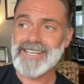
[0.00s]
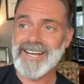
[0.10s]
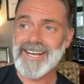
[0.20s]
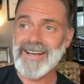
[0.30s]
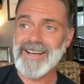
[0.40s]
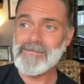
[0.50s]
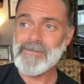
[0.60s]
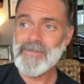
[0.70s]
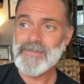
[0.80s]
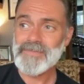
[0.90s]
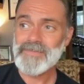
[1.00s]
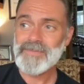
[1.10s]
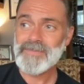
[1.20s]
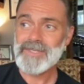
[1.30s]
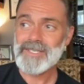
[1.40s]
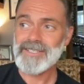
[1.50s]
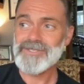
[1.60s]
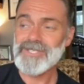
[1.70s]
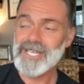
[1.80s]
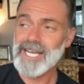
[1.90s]

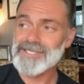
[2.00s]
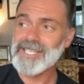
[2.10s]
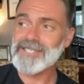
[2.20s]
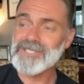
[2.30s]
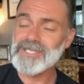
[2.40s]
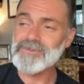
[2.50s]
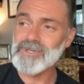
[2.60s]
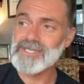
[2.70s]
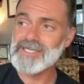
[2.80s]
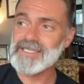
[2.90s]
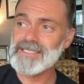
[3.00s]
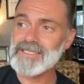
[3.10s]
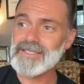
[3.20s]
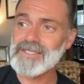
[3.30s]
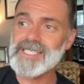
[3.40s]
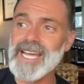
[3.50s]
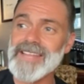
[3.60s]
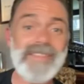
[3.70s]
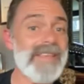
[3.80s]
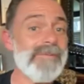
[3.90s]
Sinead said she was scared
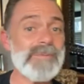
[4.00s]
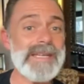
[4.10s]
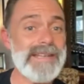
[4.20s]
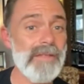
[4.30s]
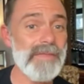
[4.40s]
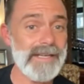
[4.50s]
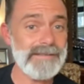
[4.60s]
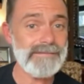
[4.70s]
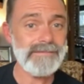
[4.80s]
that there would be nothing.